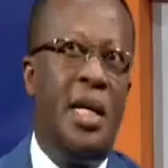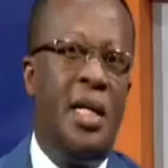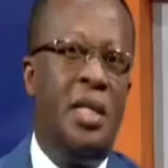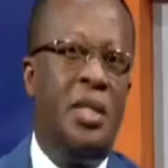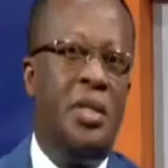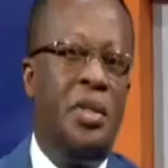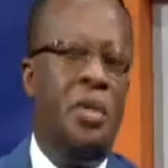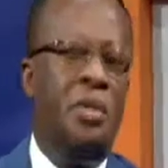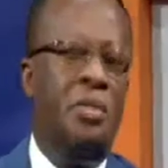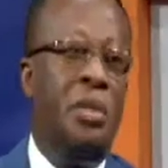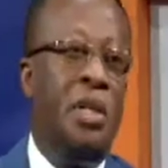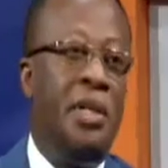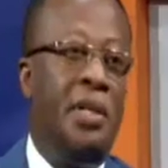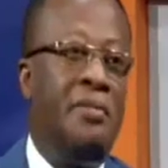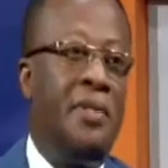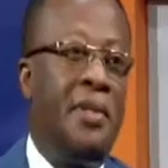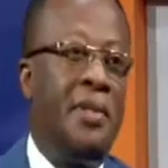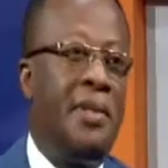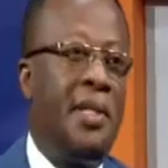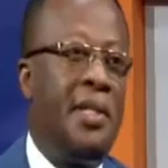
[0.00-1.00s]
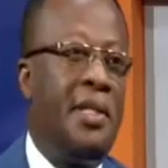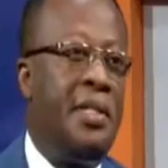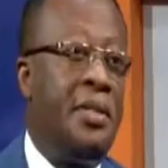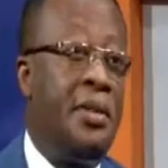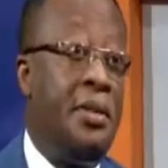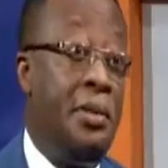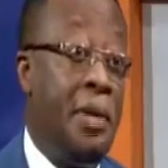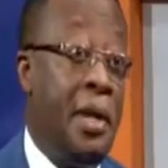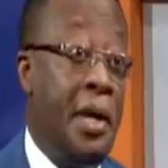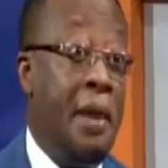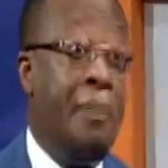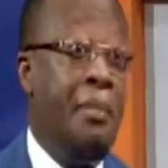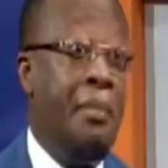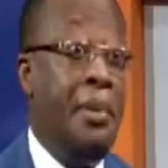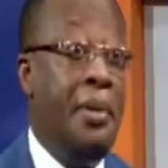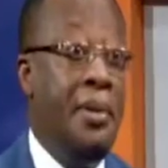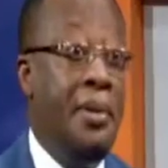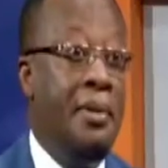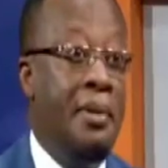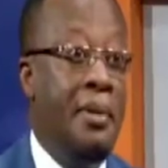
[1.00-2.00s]
do not believe that that is going to
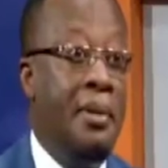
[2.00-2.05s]
happen.